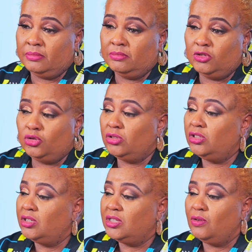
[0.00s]
Choosing
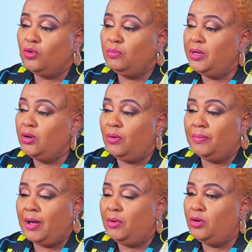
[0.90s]
yourself could be, no,
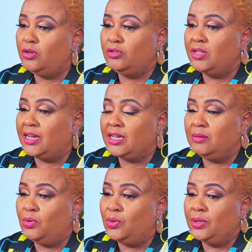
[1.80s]
I'm not going to do that
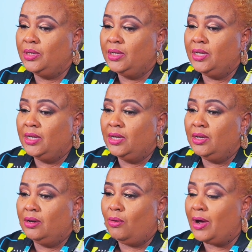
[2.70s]
anymore.
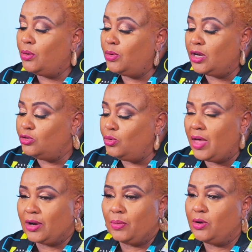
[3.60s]
Or I don't want to do
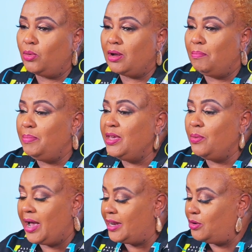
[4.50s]
that. Or I don't want to be
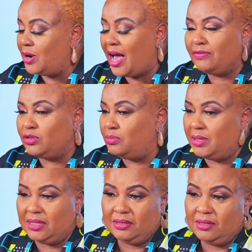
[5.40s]
where I don't have to be.
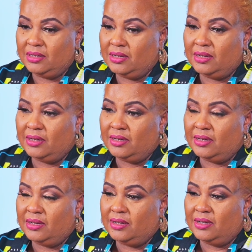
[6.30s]

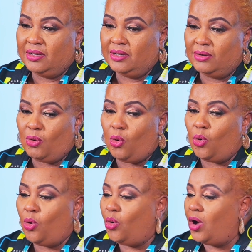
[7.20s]

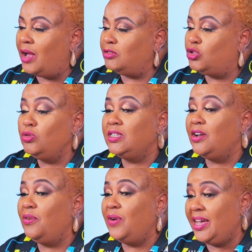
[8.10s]
Or
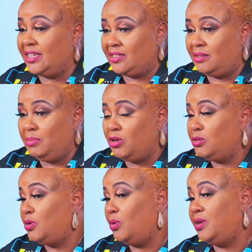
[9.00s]
choosing rest, because
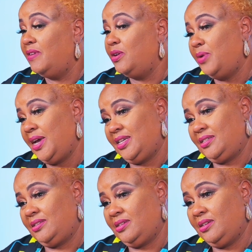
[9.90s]
we don't even rest.